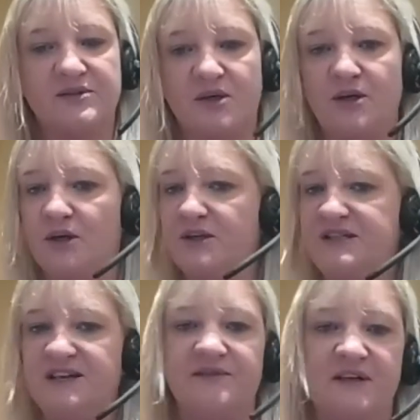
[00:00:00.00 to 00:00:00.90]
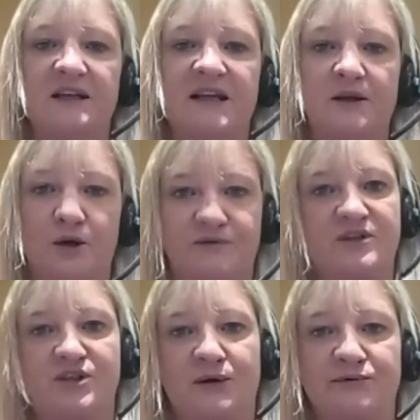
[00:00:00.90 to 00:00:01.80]
So no, definitely off the
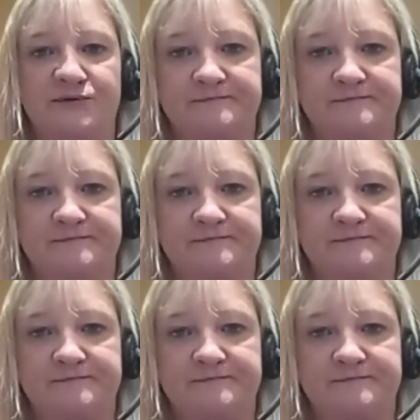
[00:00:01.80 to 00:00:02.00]
shelf.